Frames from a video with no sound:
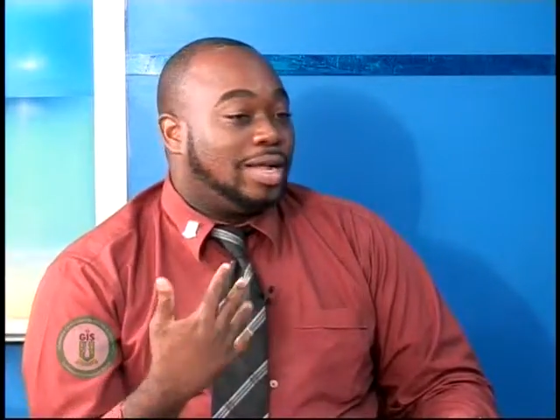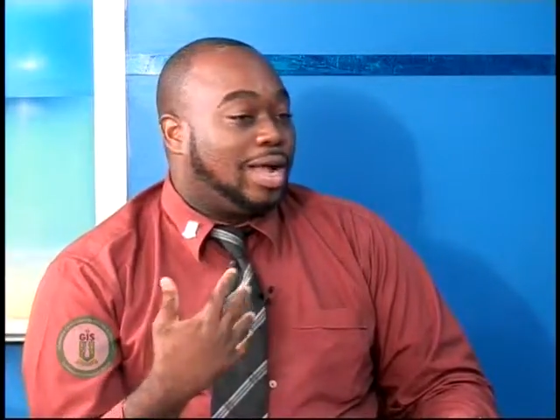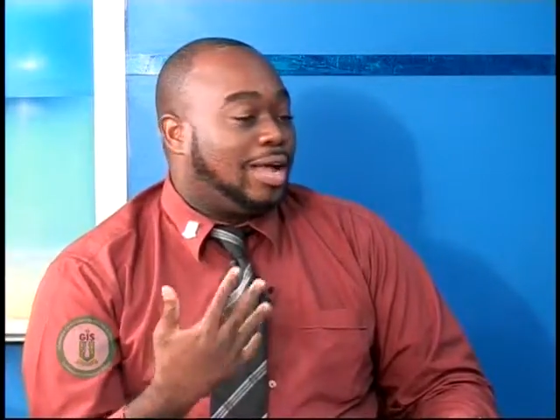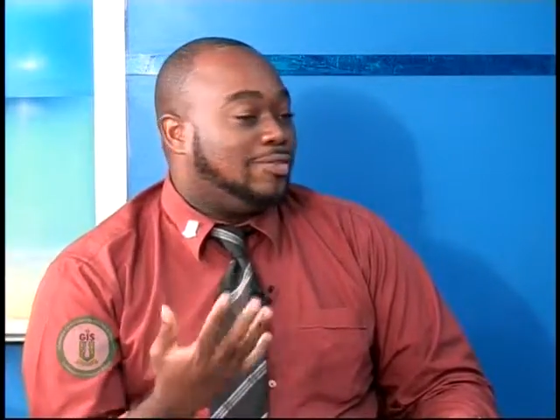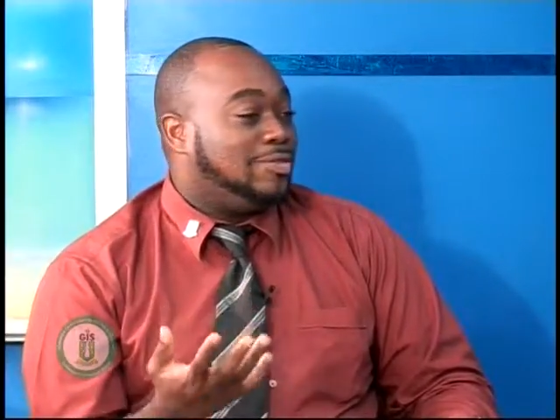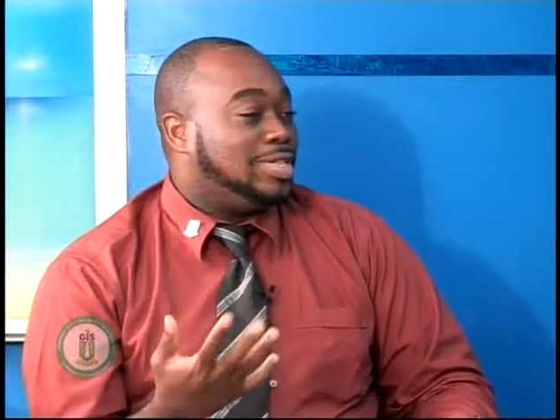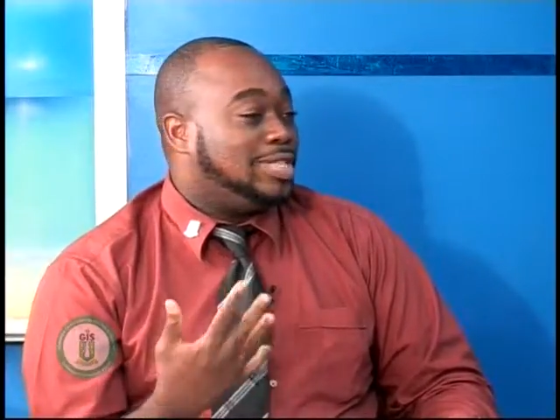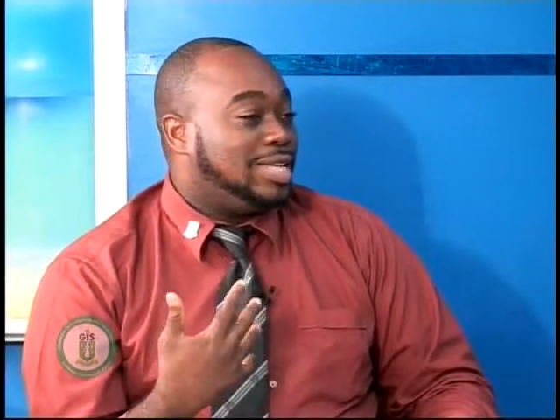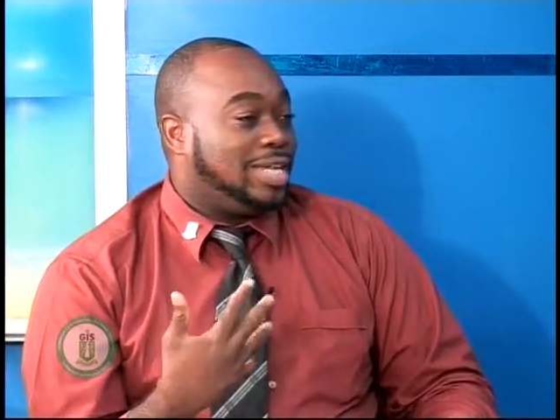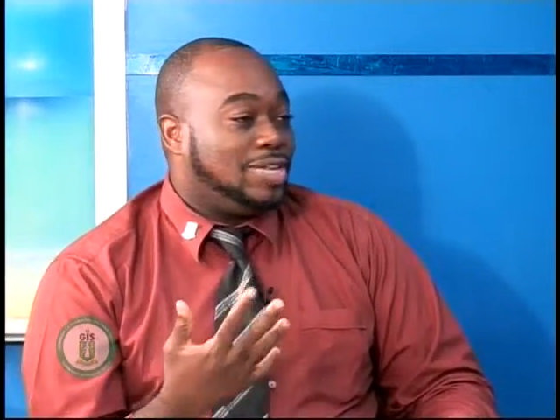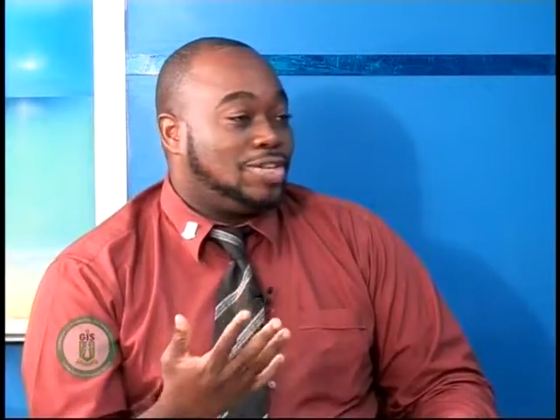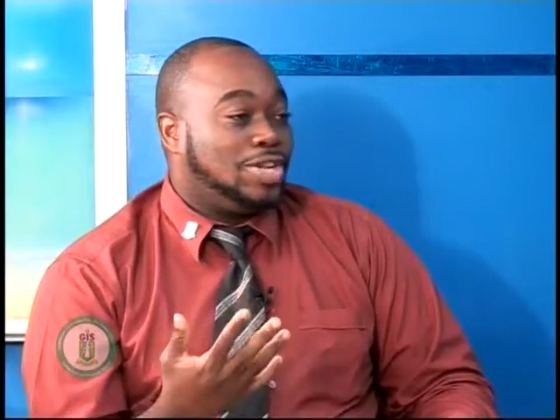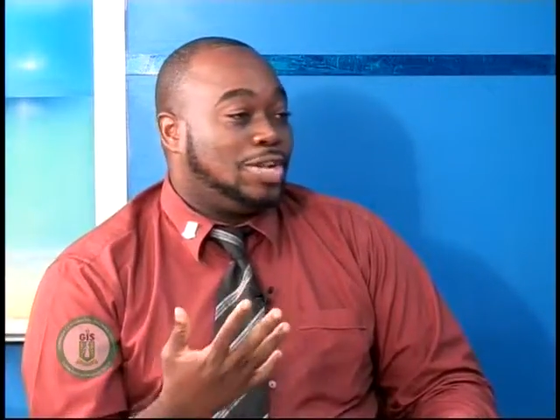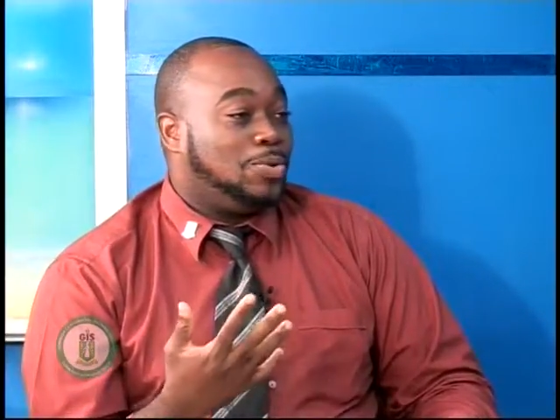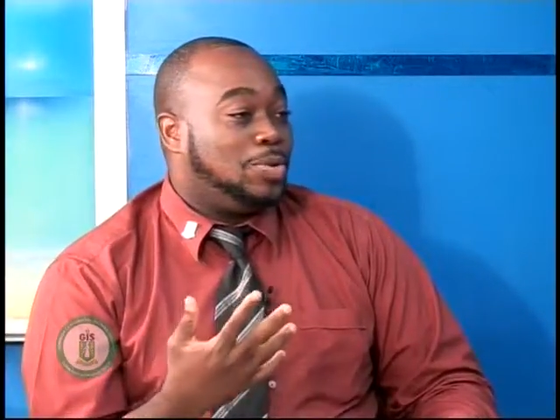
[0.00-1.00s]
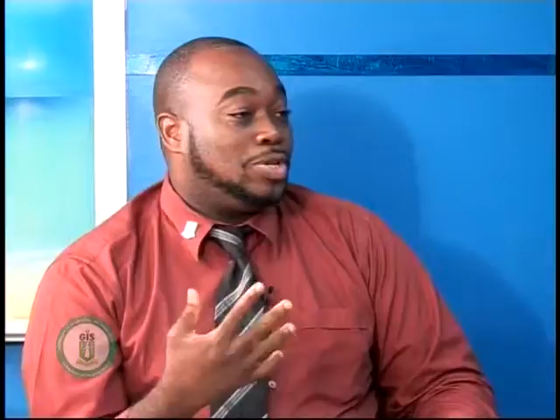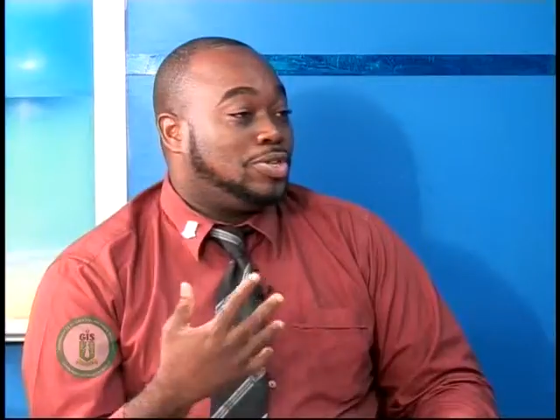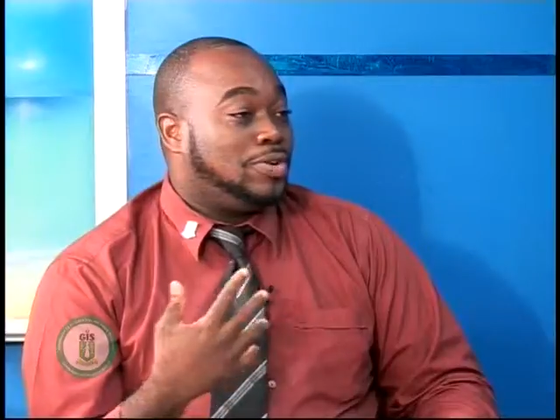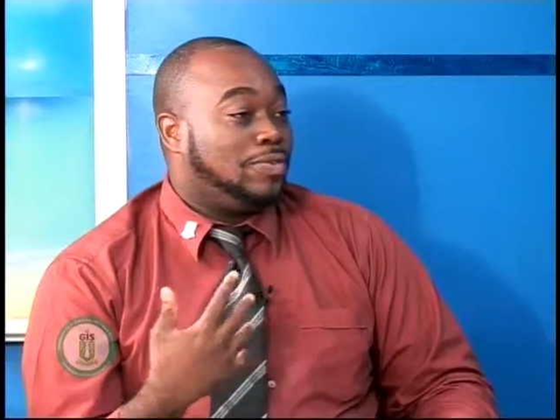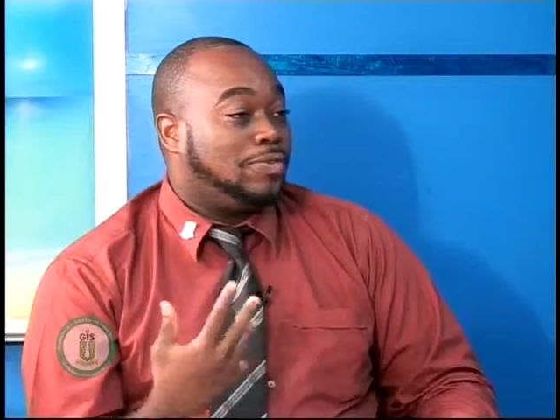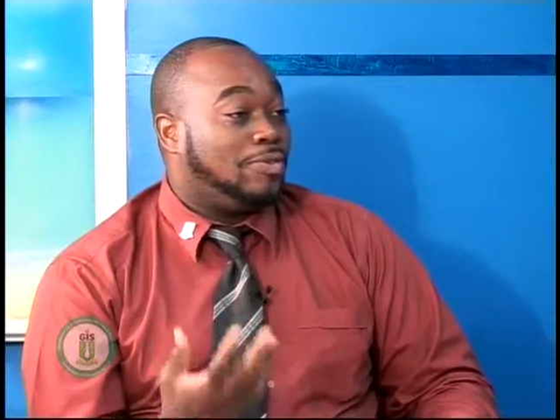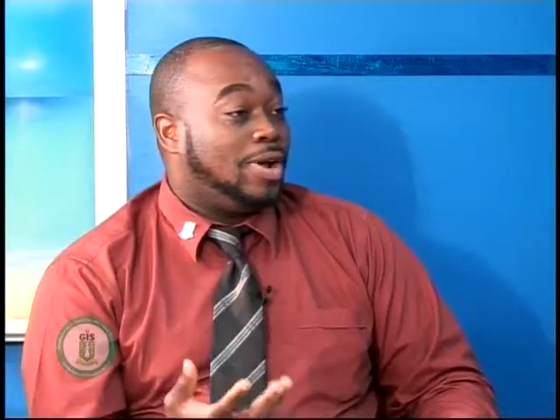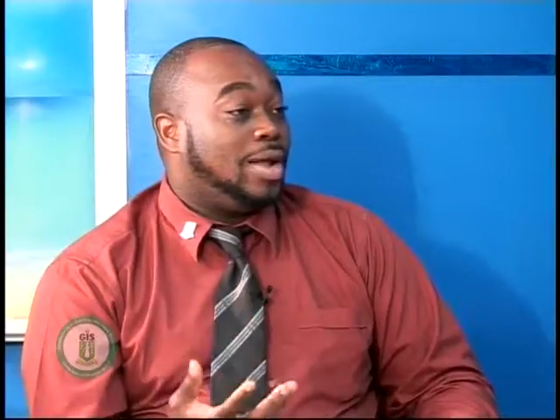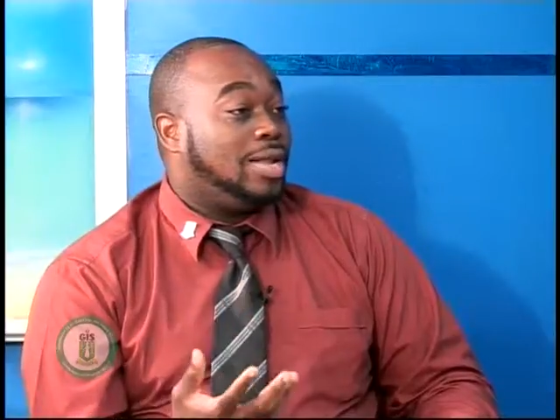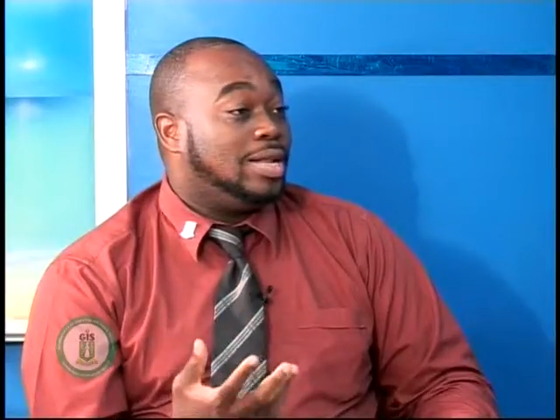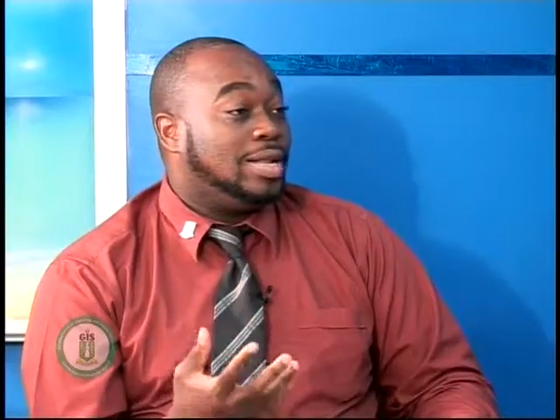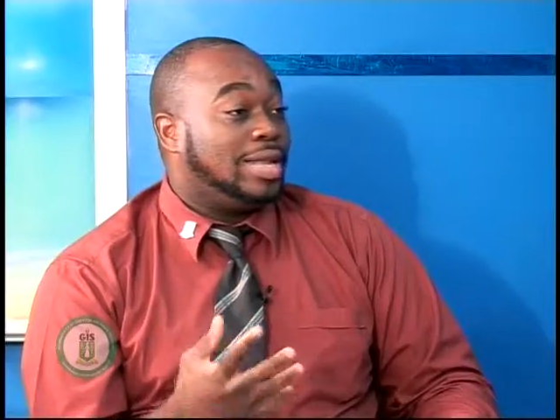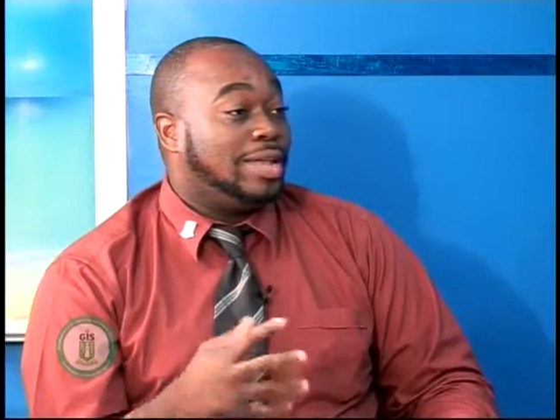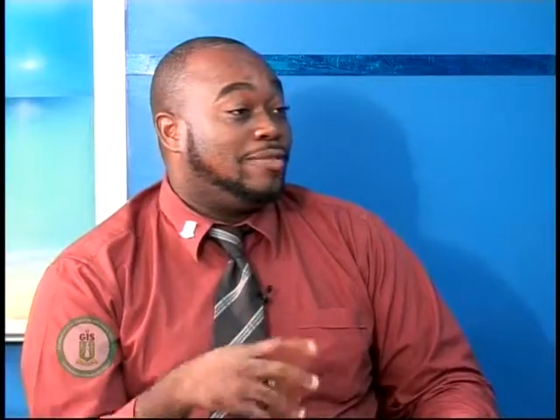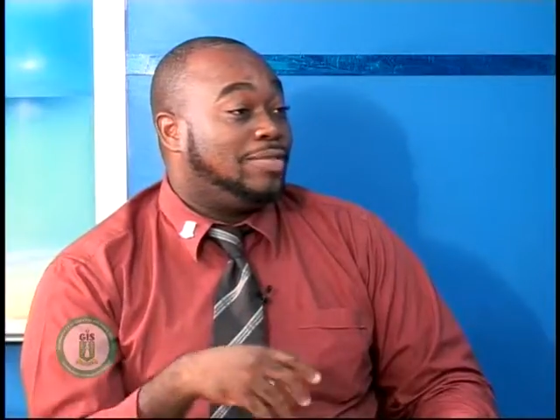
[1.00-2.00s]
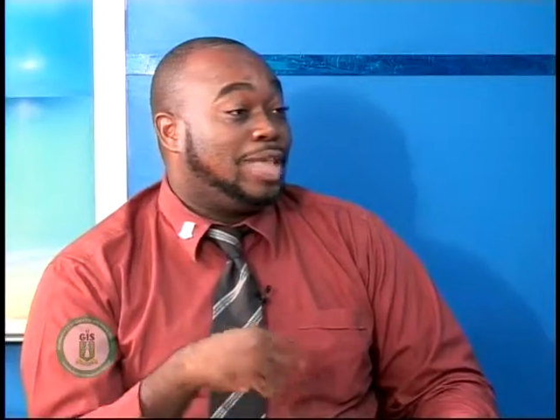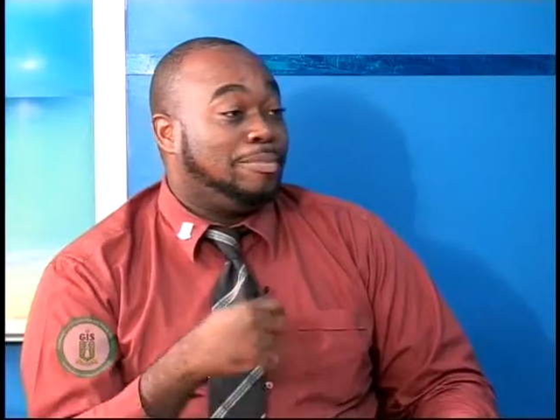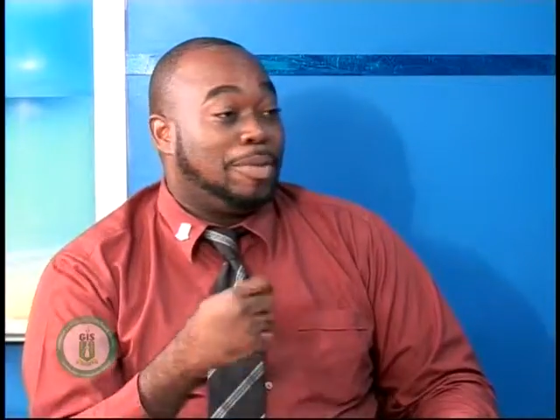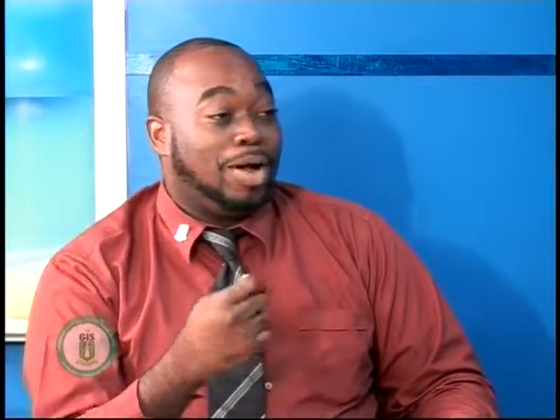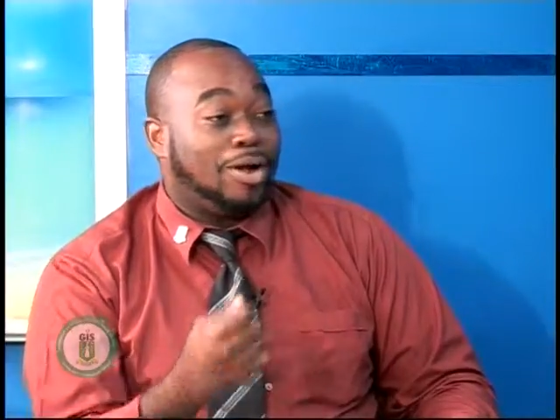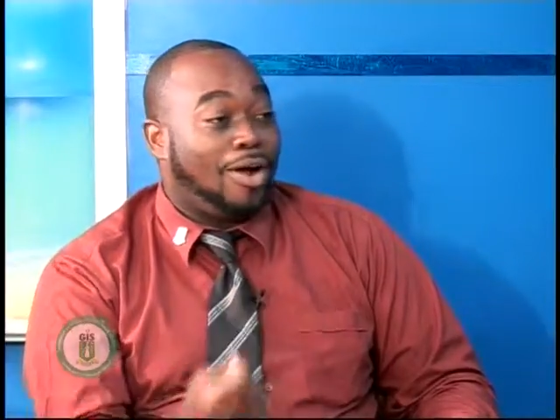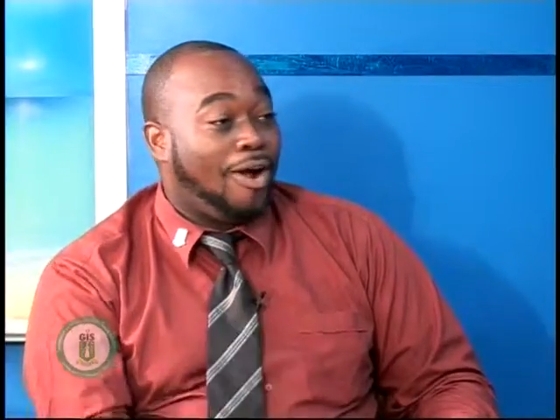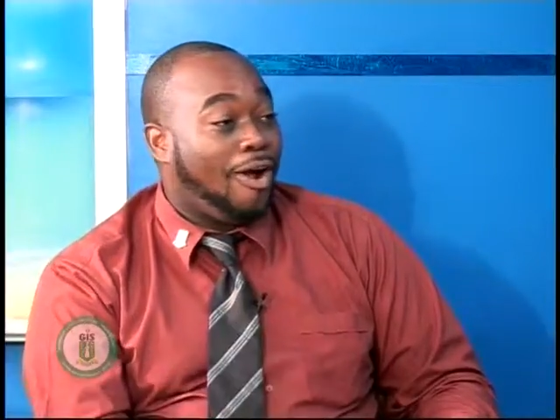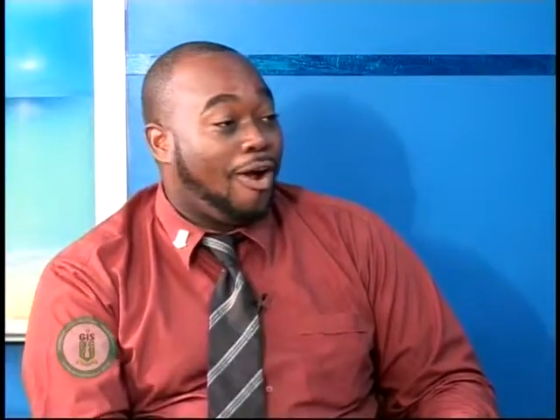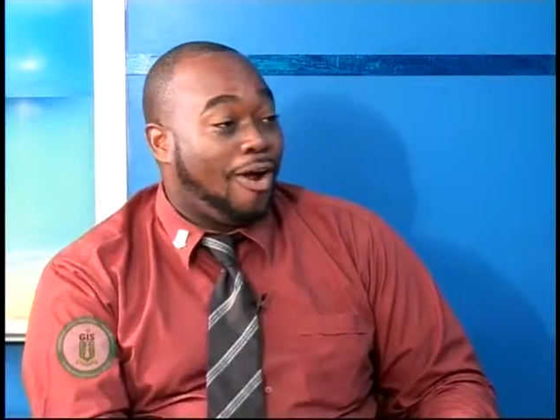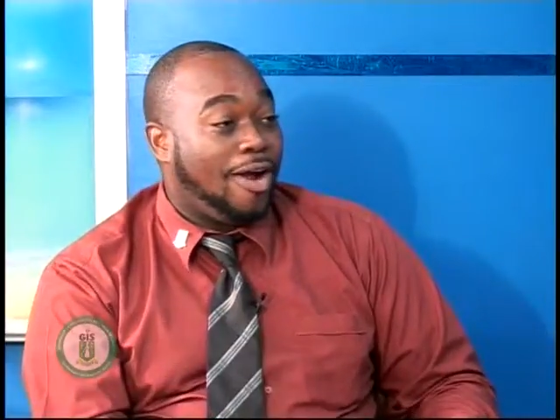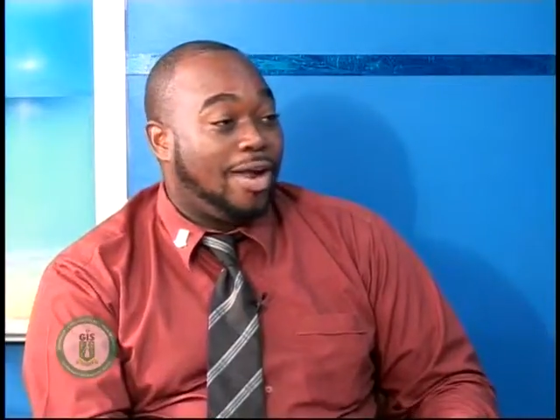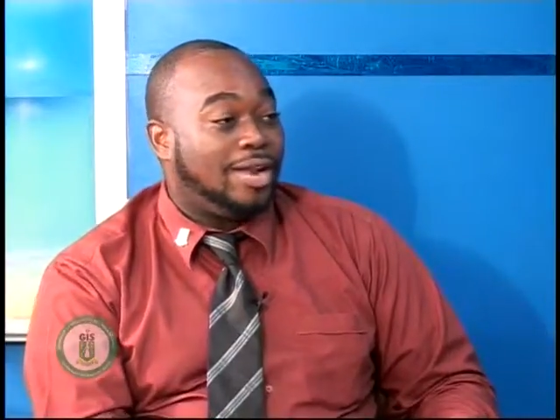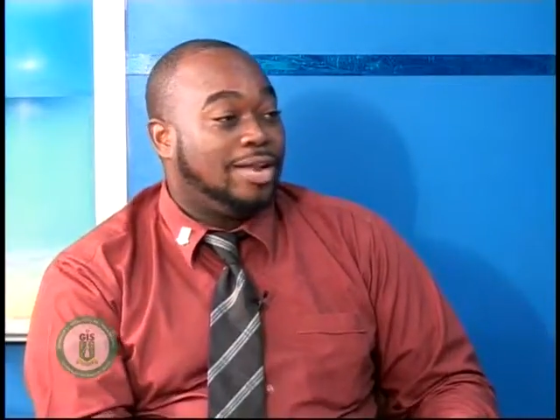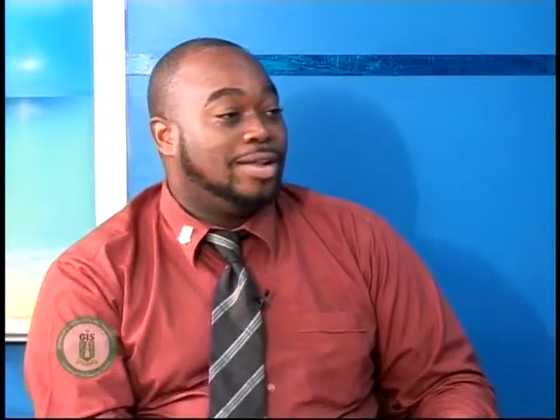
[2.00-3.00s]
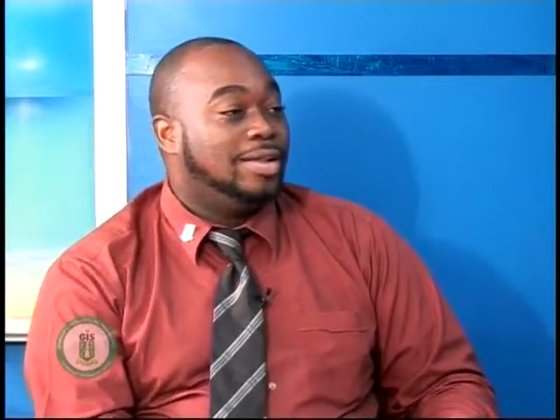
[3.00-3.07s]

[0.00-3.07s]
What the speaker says: conversation with your friend, give them a card.